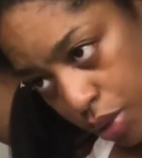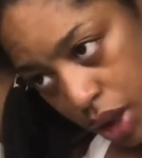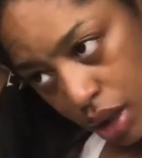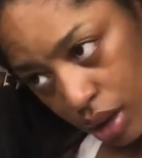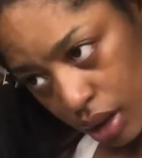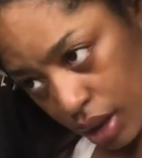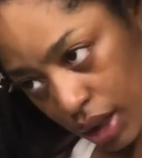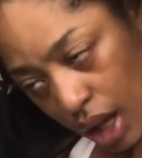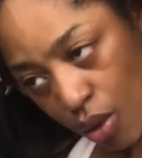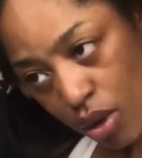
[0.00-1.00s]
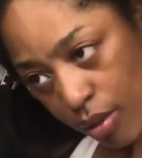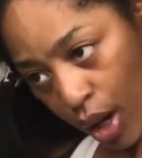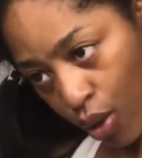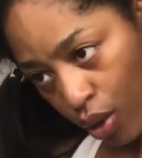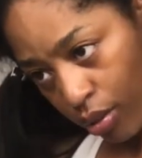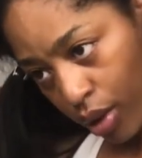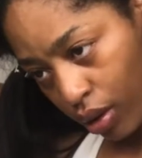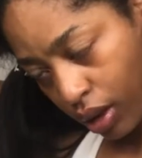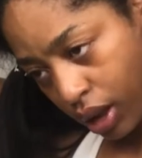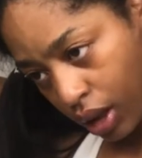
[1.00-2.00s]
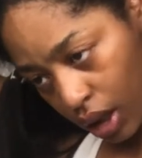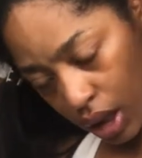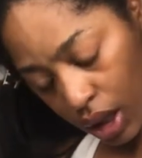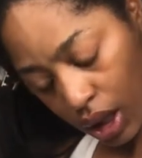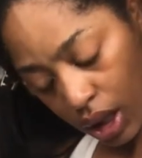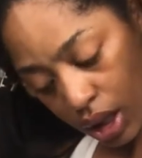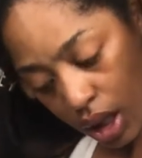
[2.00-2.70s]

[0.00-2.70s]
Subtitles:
because I want my hormones to just